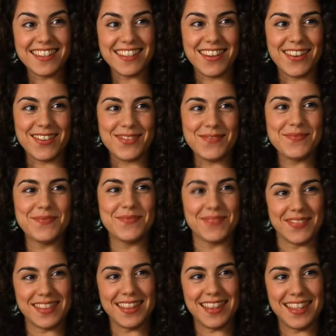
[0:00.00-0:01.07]
So
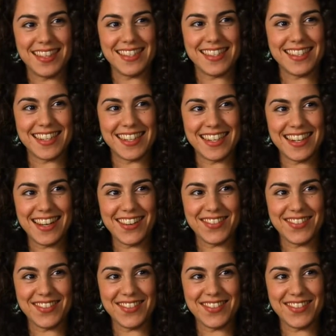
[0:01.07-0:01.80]
let's check it out.